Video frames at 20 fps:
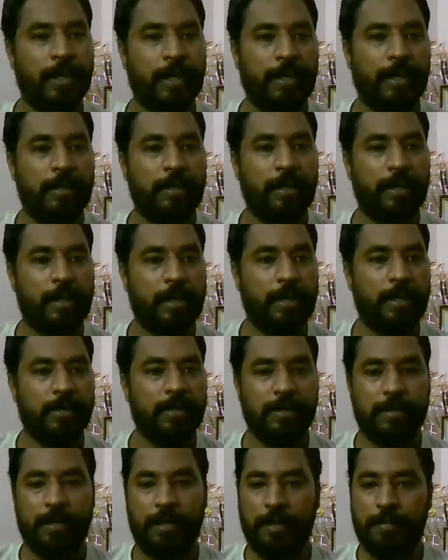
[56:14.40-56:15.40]
Anything
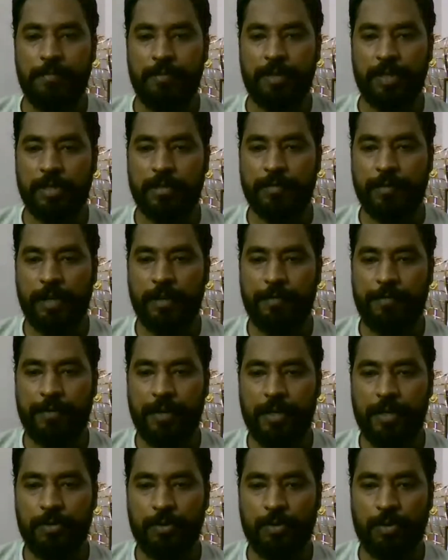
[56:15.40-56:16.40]
else, team? Just feel
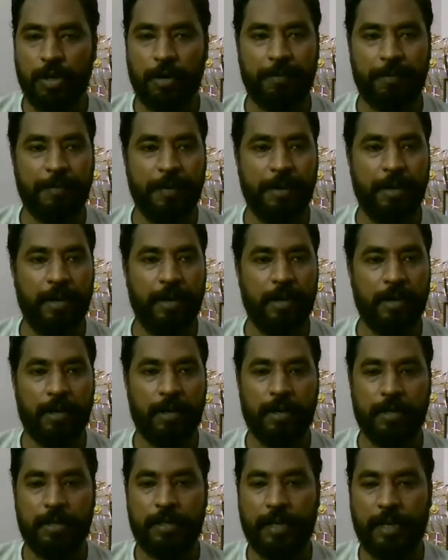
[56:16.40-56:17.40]
free to drop me
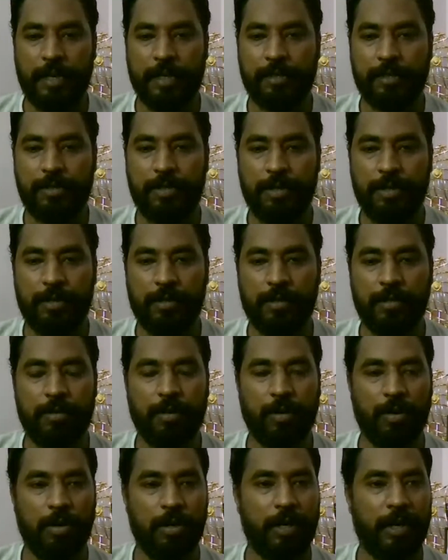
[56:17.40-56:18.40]
a text here.
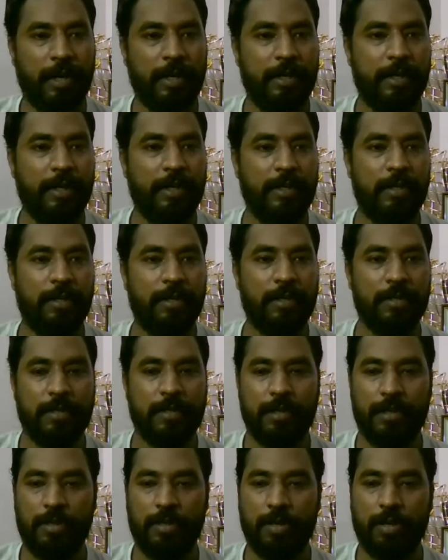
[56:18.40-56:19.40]
All I need
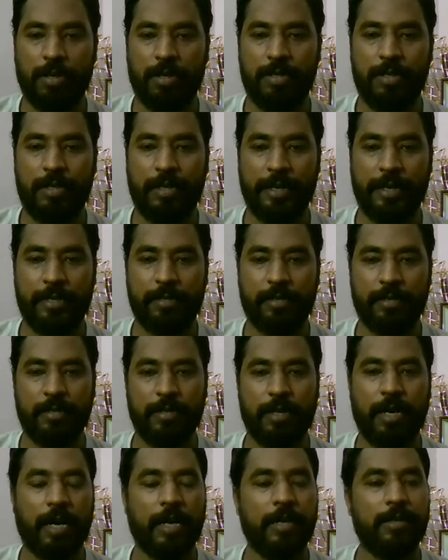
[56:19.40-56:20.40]
is your text
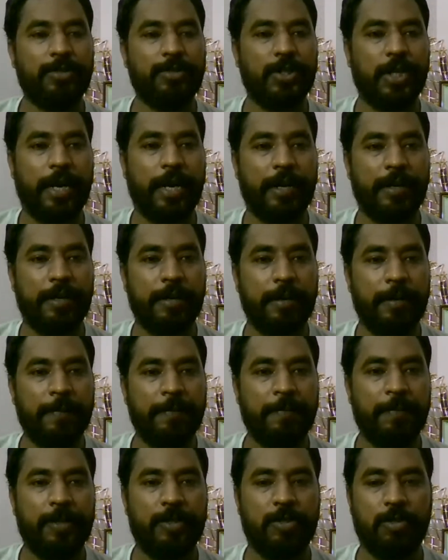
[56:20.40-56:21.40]
and chat
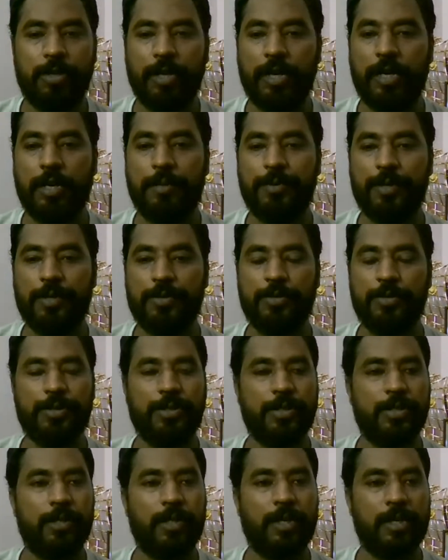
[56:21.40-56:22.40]
to take up your
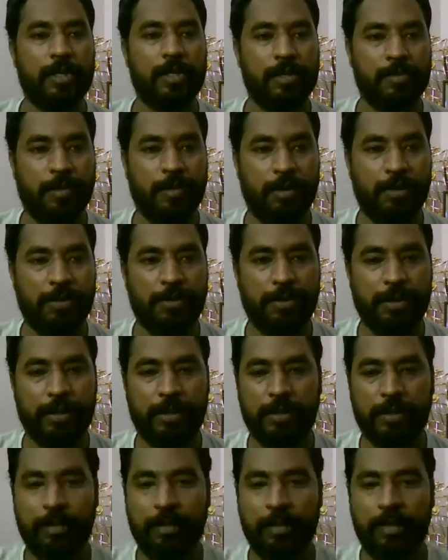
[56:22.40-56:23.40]
question and respond to
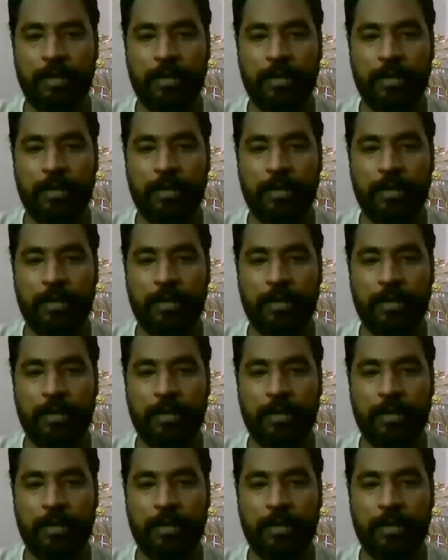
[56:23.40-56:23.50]
it.